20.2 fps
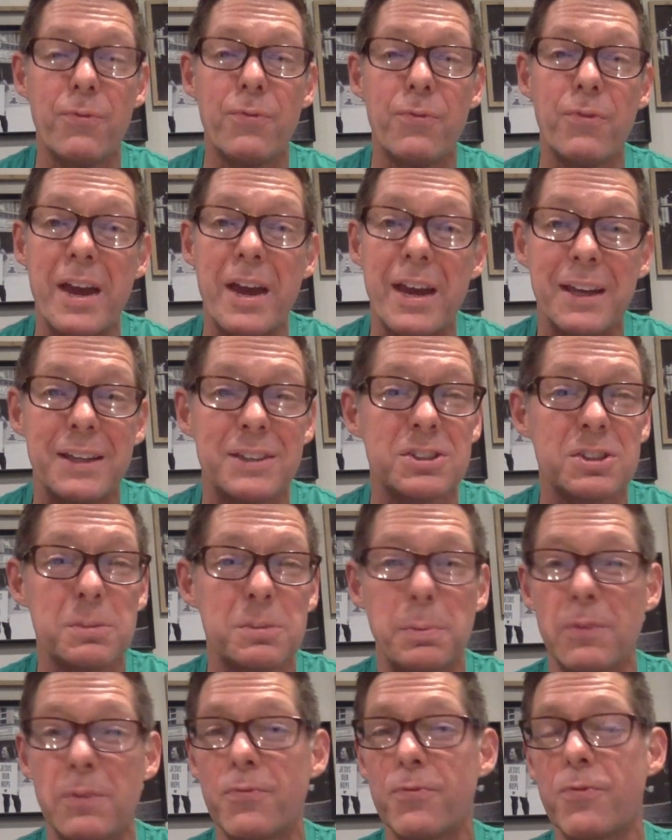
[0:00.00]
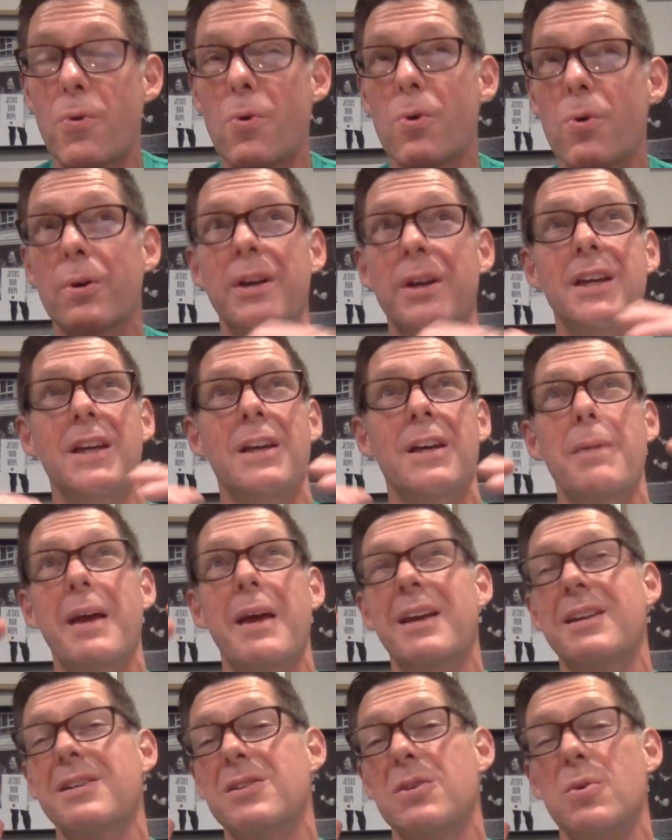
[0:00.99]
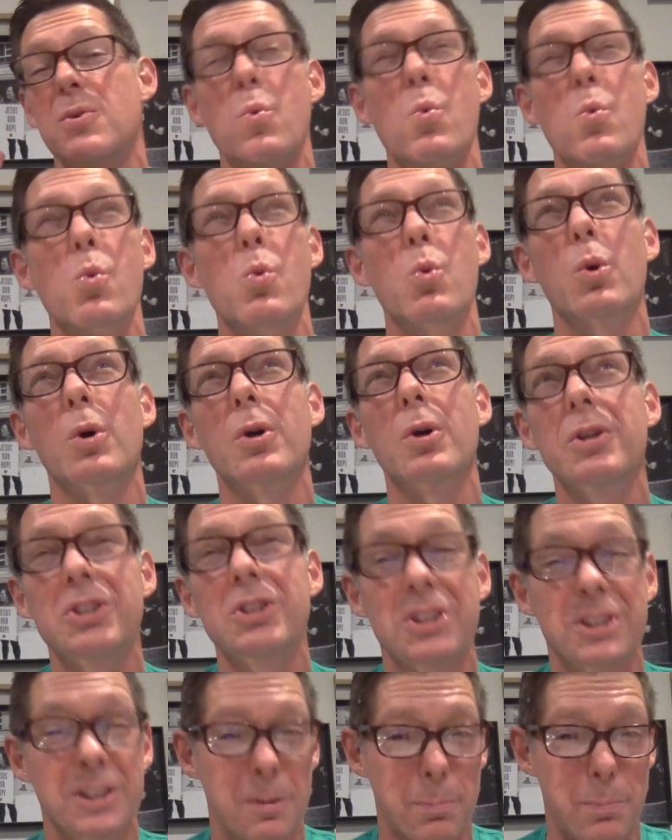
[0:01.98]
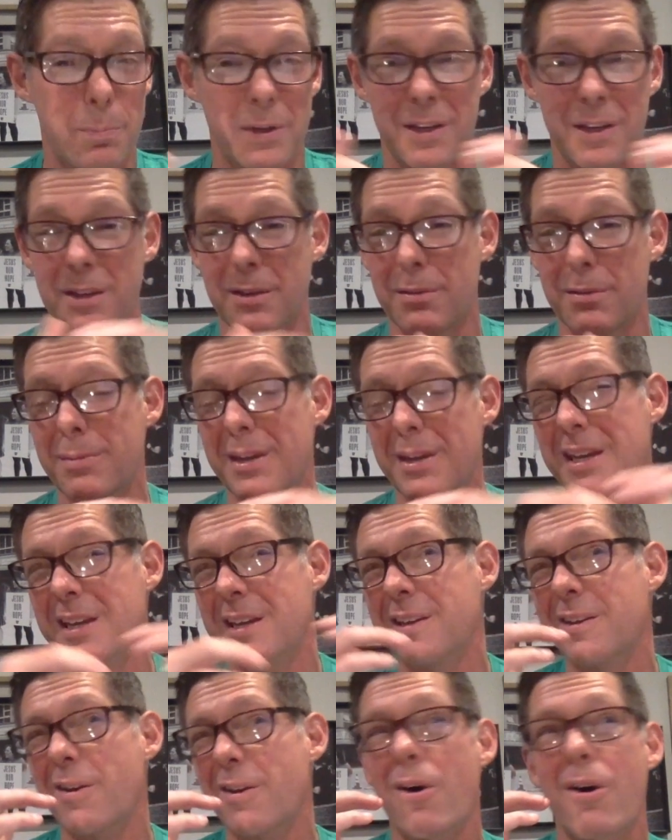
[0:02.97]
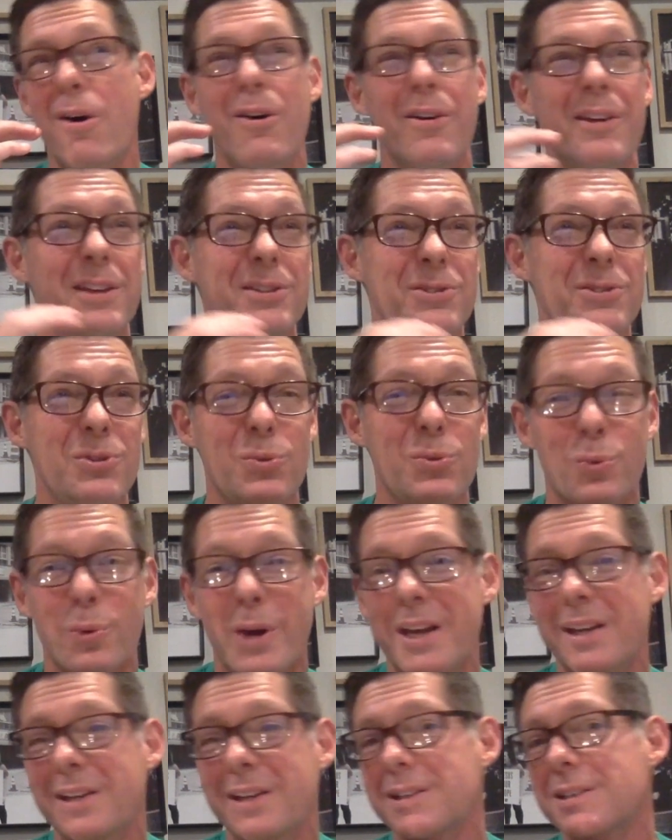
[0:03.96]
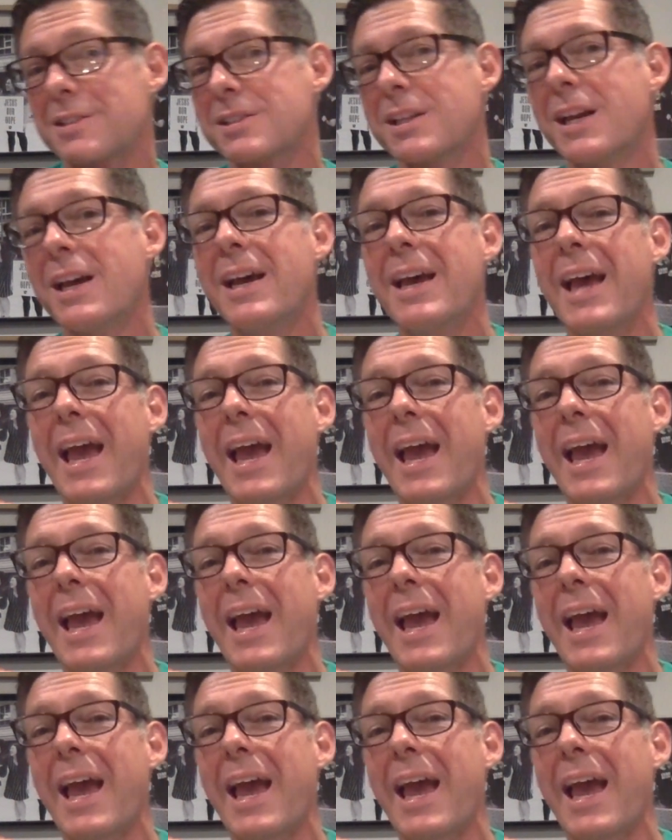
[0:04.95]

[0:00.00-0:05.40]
face before him and to worship him in all his greatness